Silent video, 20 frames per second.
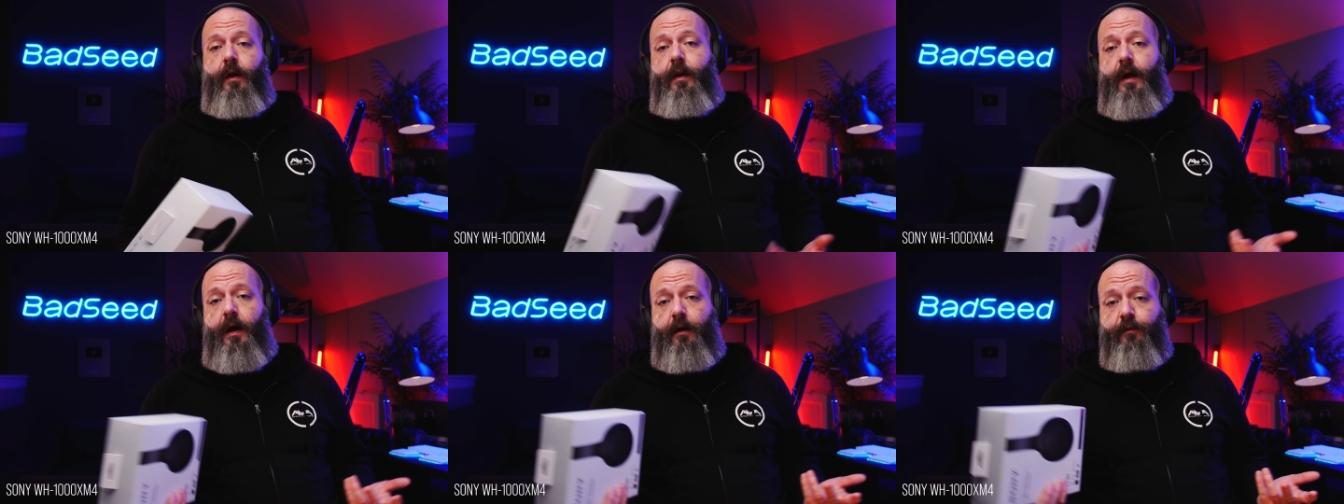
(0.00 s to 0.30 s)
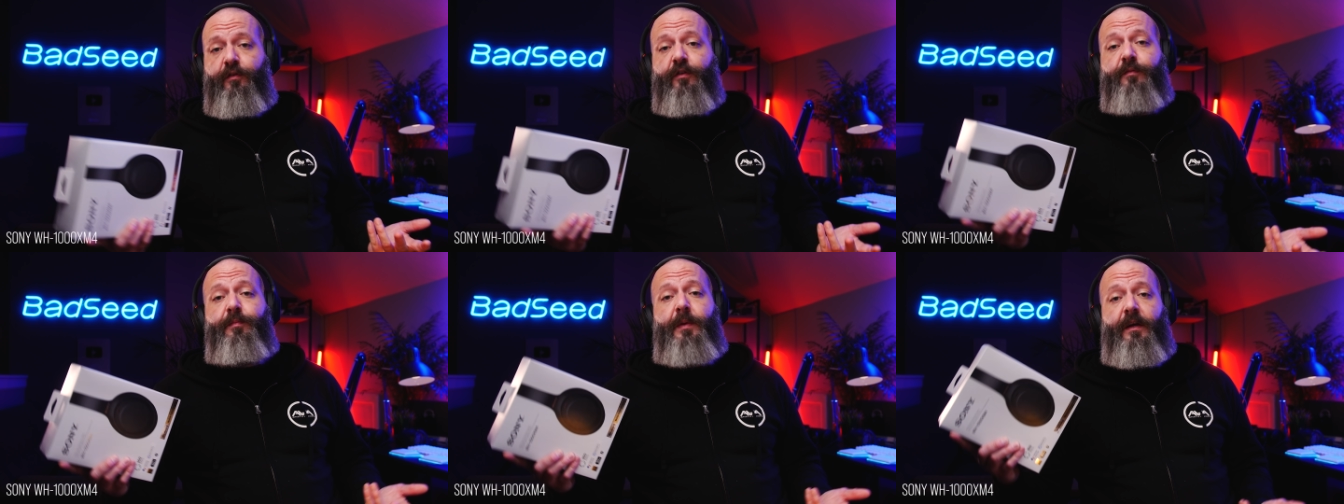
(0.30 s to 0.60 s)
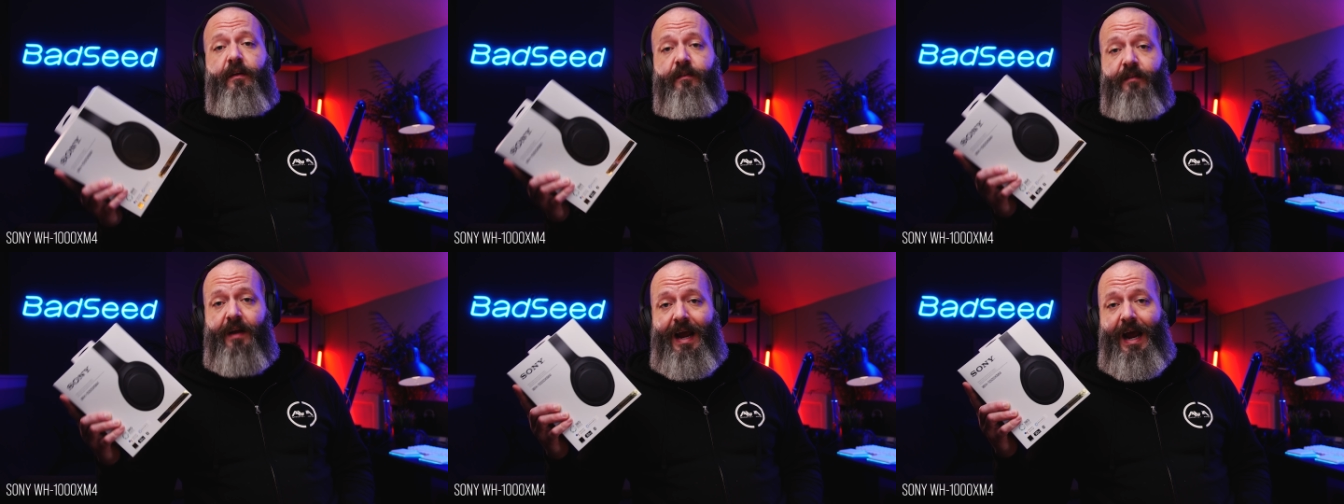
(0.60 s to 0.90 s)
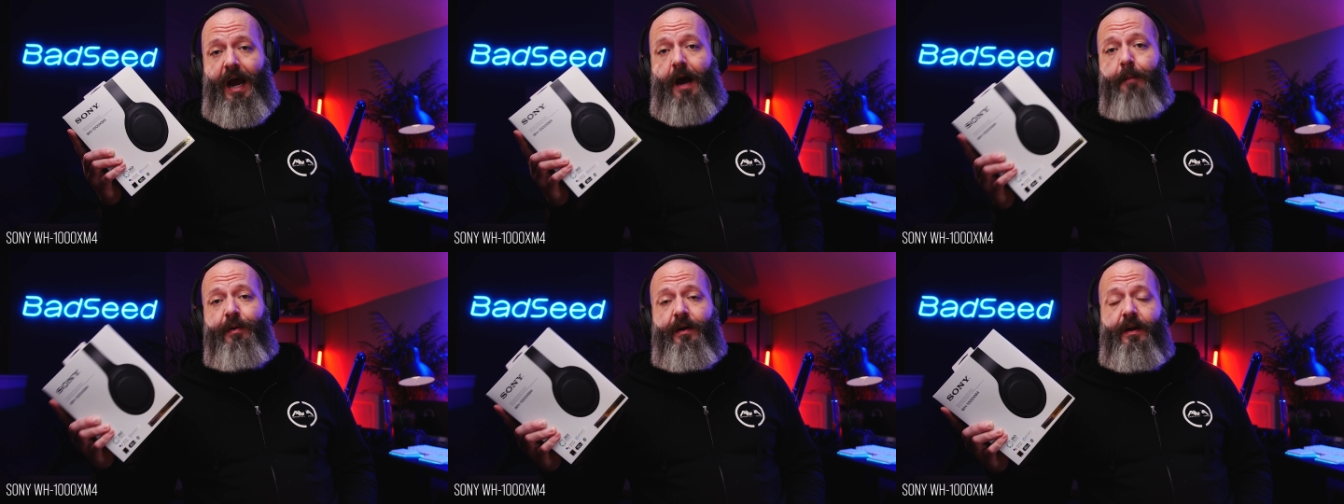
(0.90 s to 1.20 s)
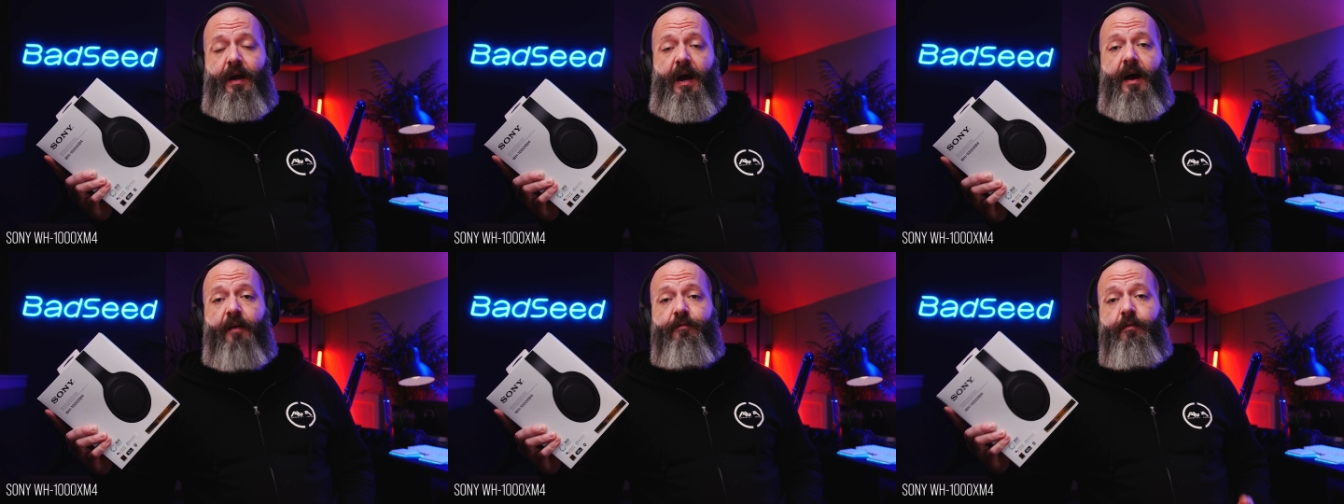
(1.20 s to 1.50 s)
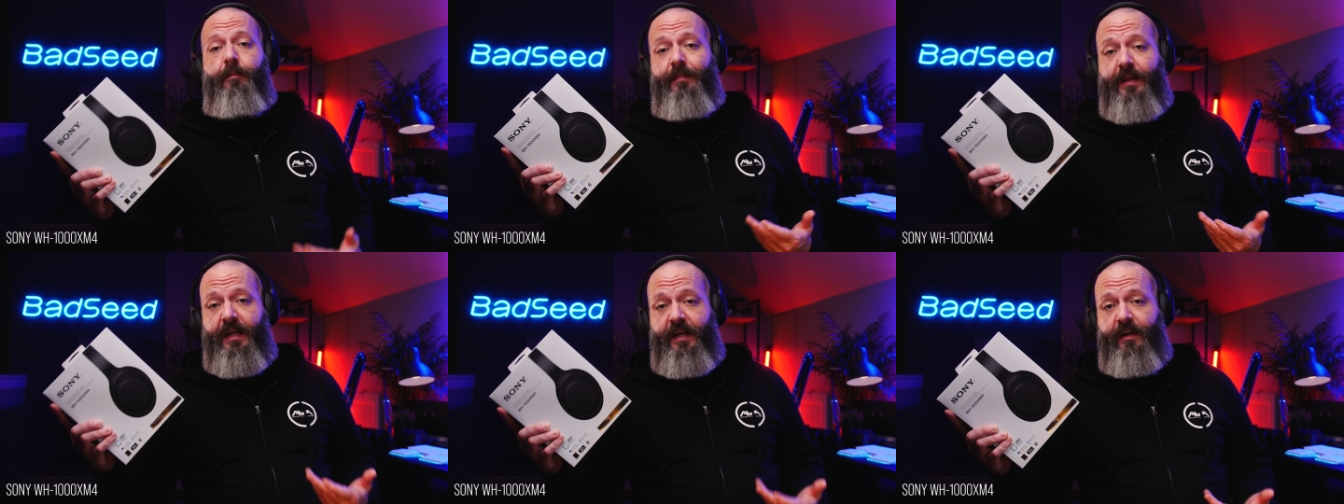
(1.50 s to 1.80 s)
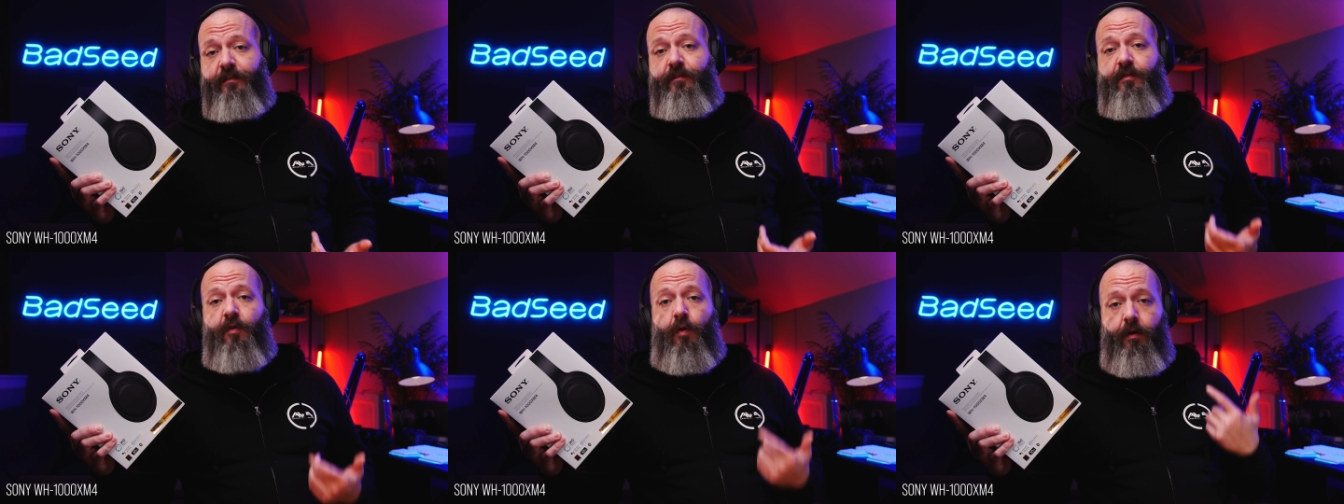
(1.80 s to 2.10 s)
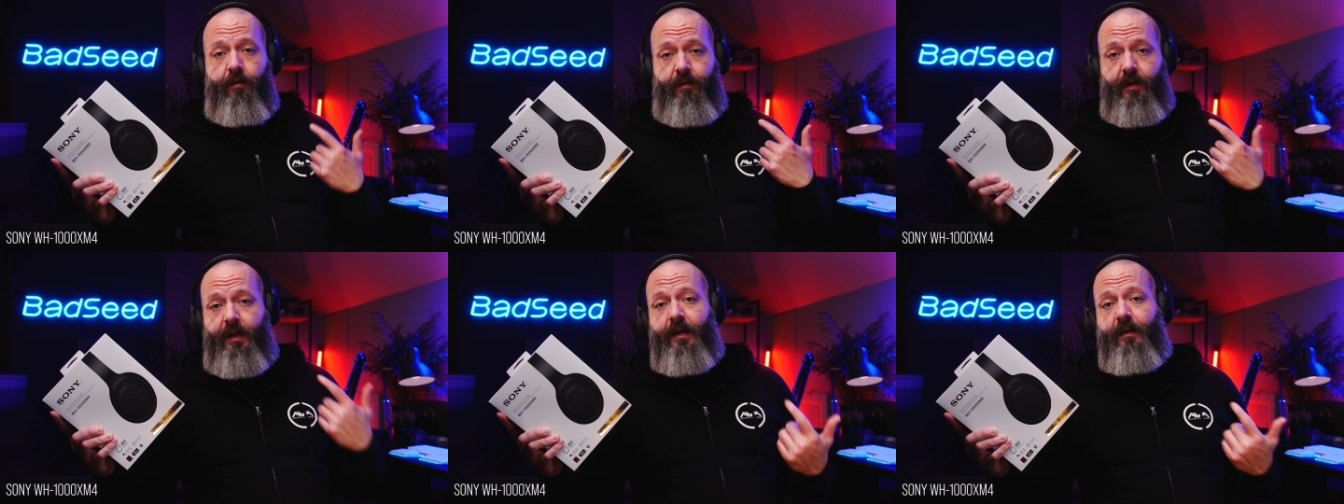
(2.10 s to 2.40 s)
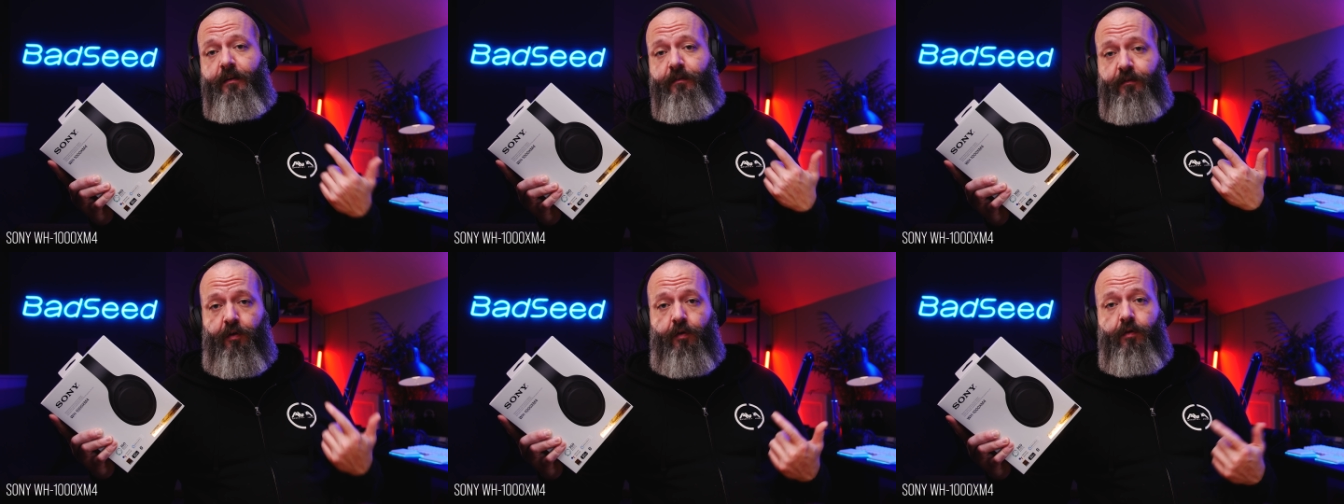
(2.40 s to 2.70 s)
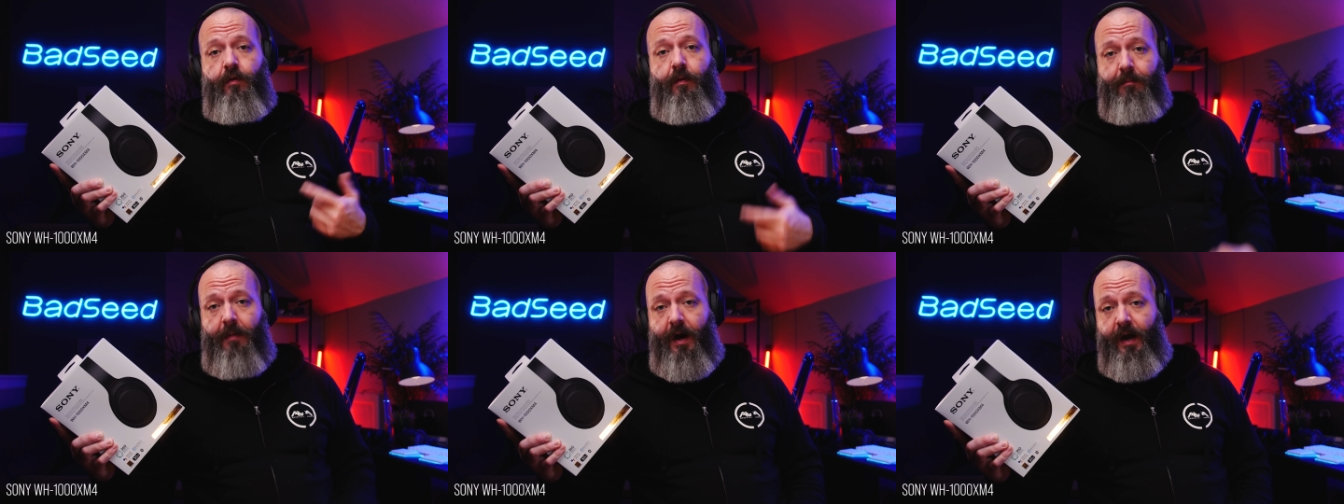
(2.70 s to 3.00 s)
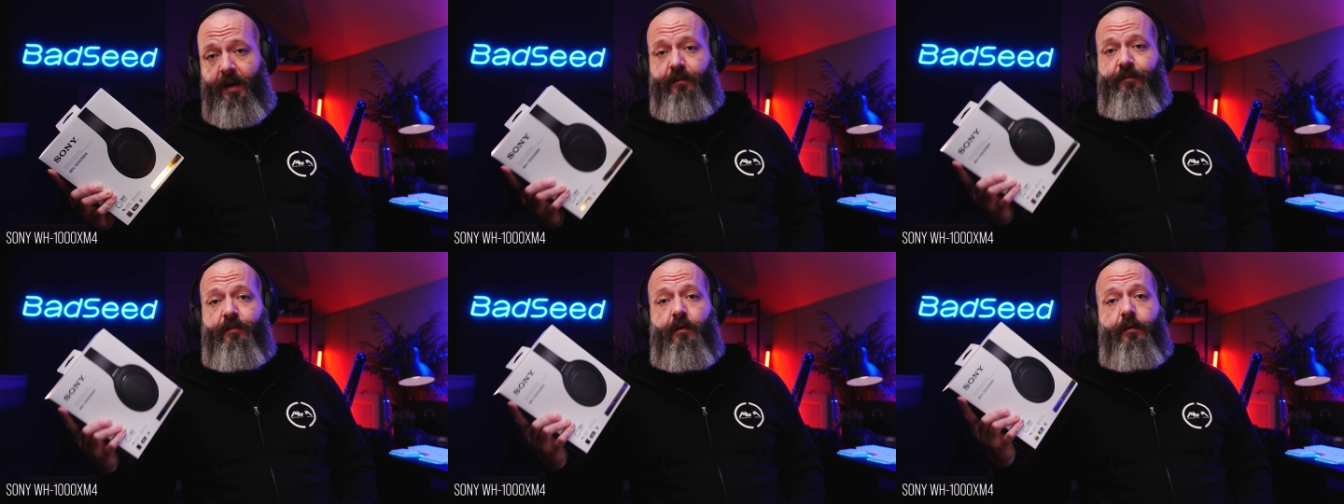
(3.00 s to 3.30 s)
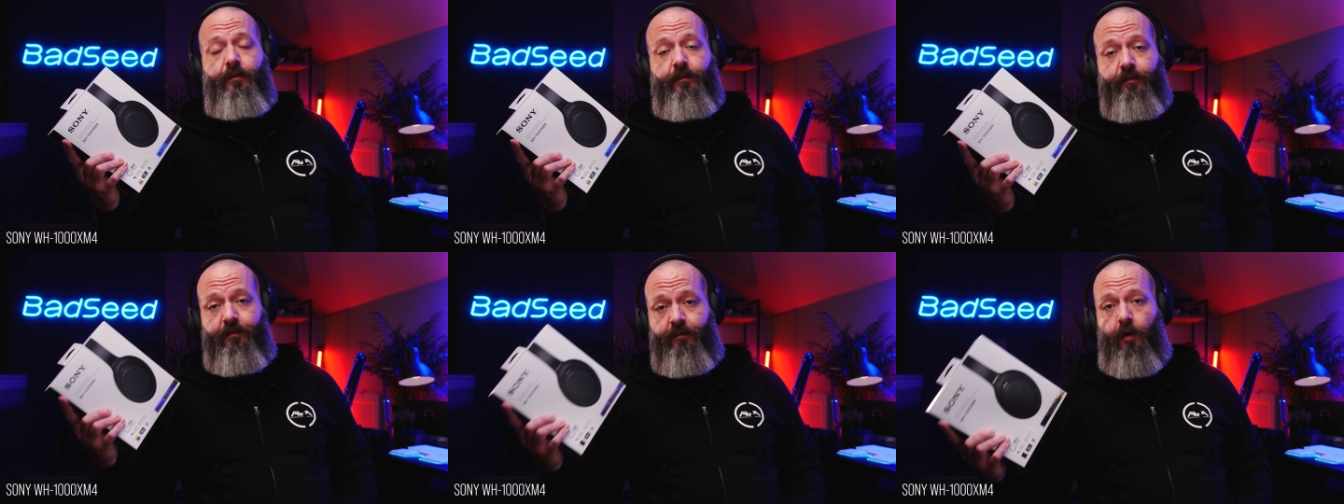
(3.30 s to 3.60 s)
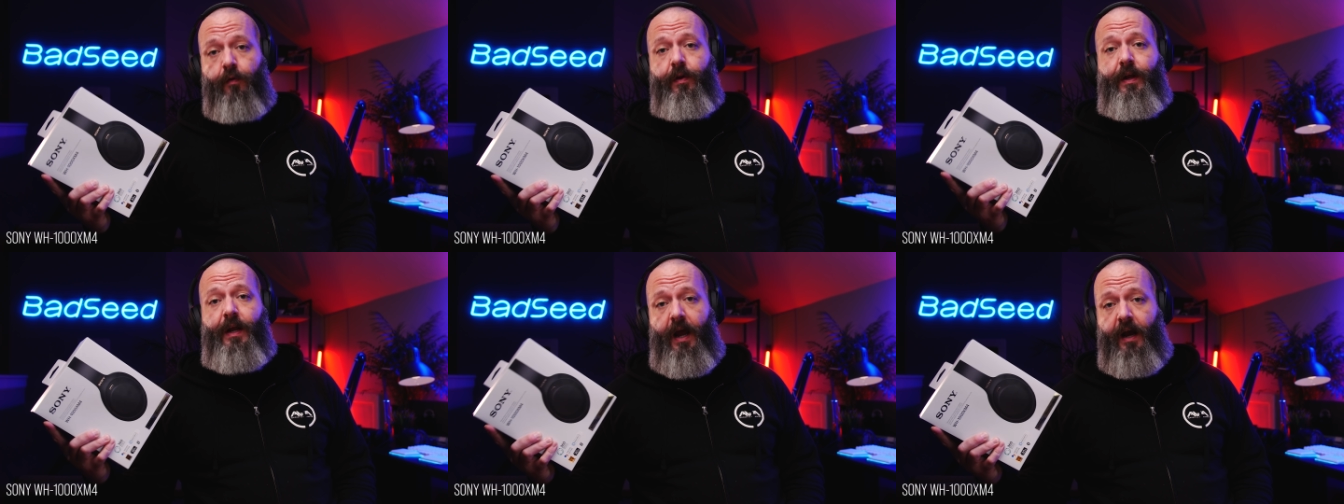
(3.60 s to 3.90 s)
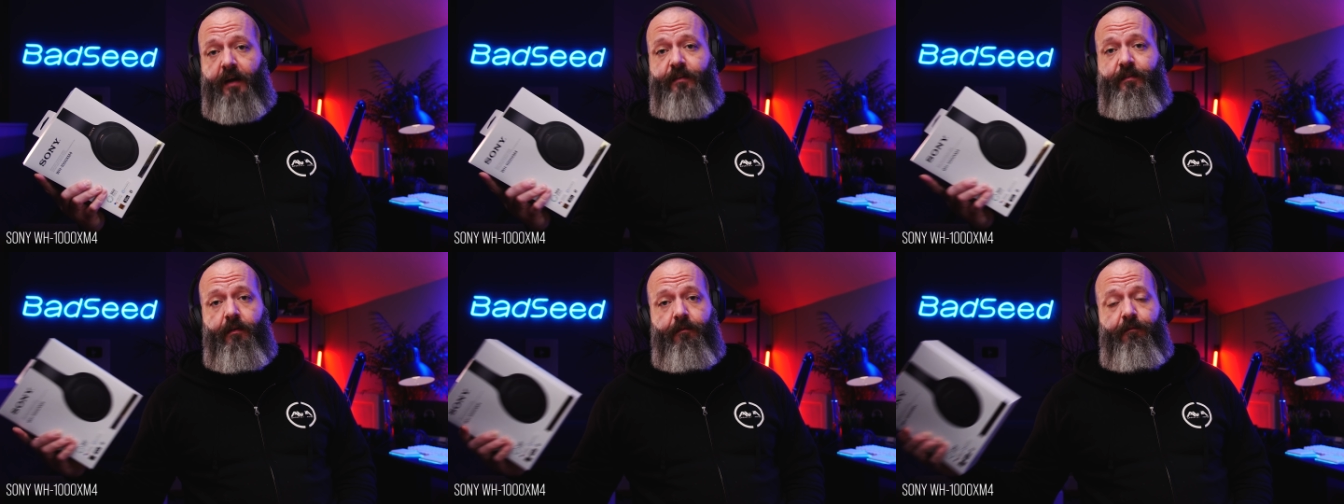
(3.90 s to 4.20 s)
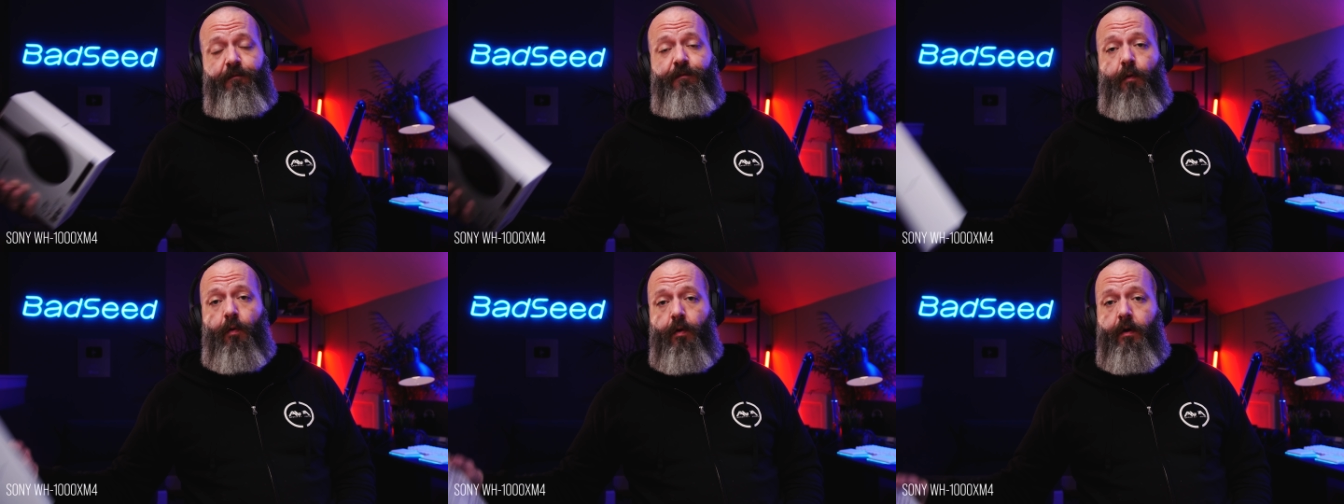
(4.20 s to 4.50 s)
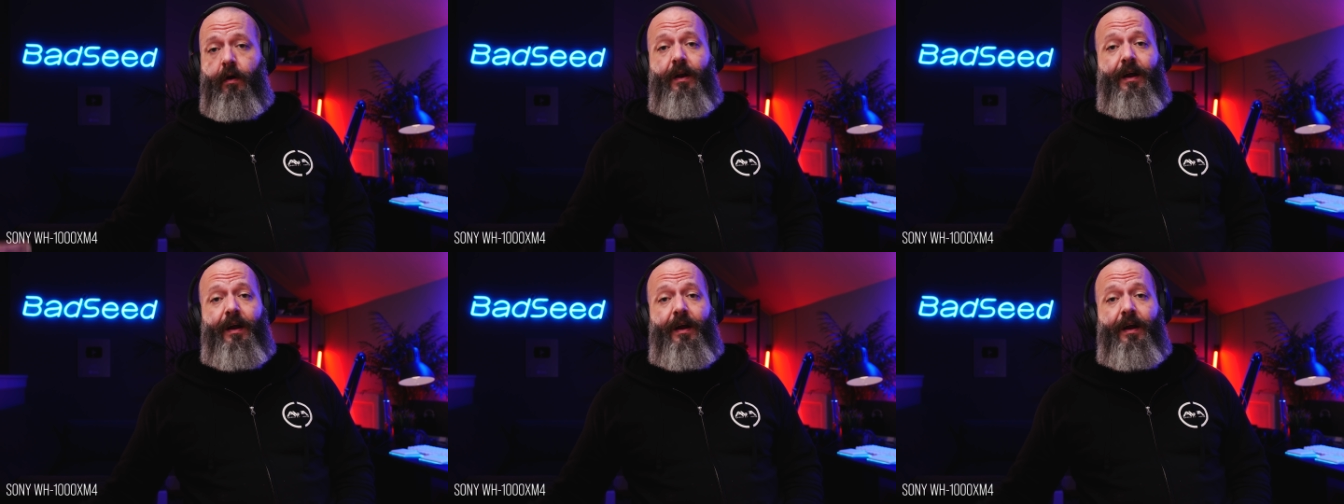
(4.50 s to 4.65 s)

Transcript: And now just because I happen to have them, these are the internal mics on the Sony XM4.